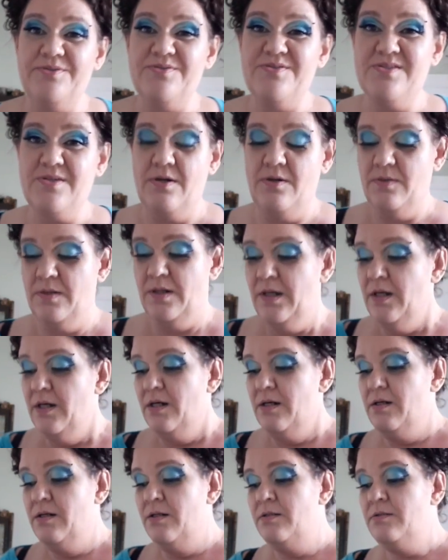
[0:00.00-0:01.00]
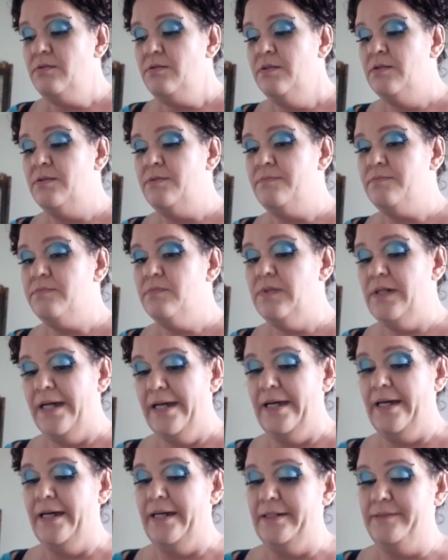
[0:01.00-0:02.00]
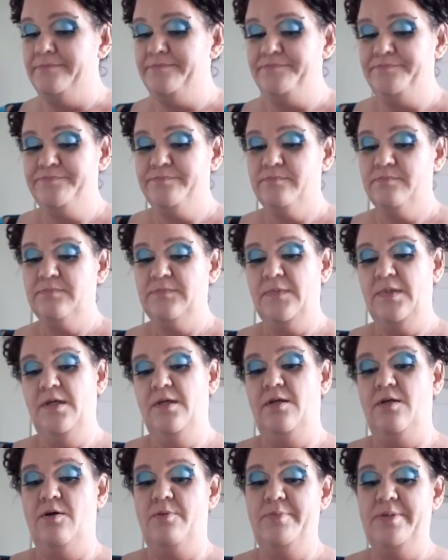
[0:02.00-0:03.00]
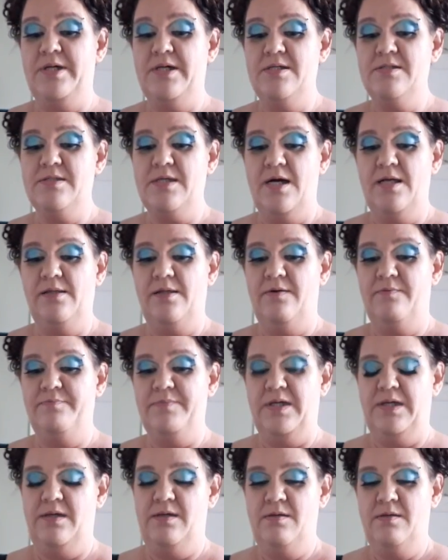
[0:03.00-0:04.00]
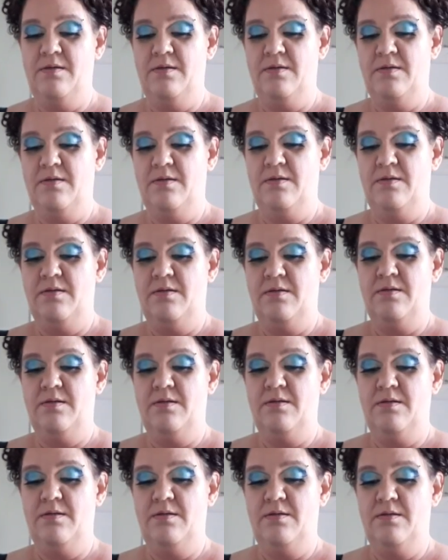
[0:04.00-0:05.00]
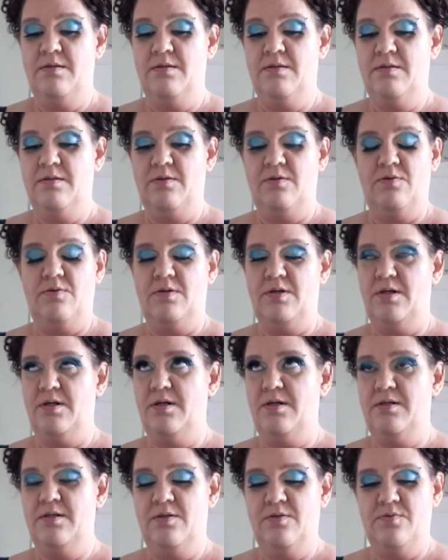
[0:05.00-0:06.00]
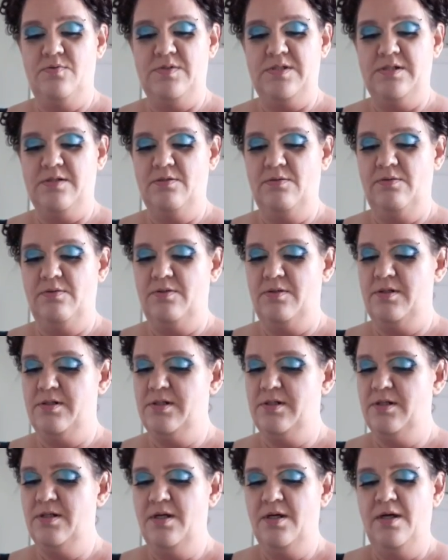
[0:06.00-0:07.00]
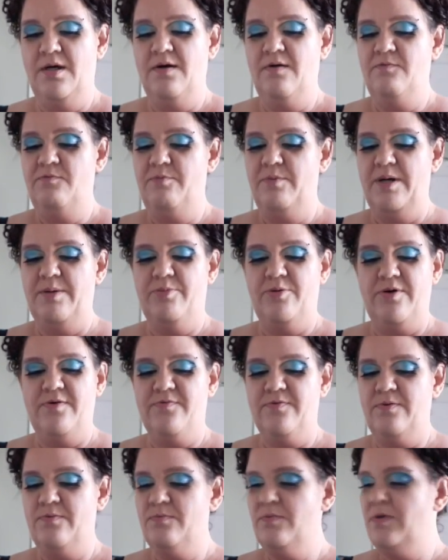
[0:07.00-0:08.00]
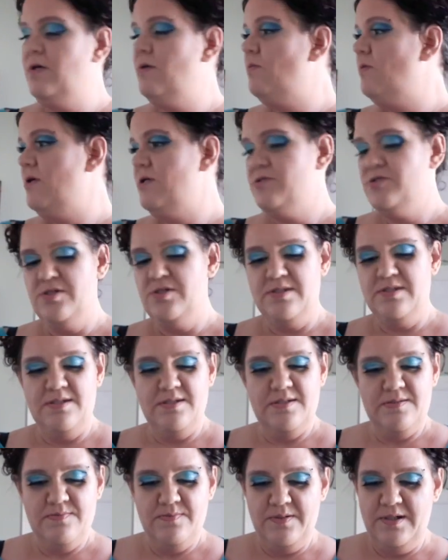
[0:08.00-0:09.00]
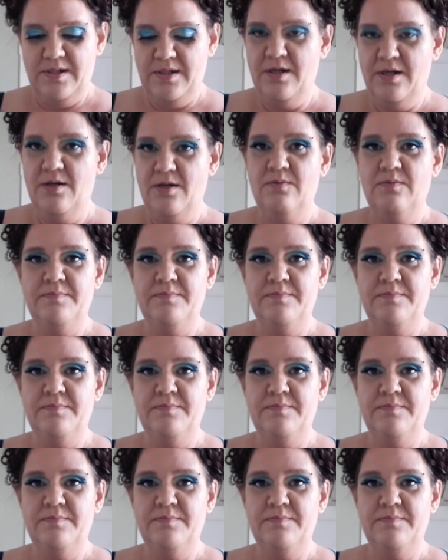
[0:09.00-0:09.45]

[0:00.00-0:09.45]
so and you know, because I love me. Oh God, oh dear Lord. My boyfriend watches this video.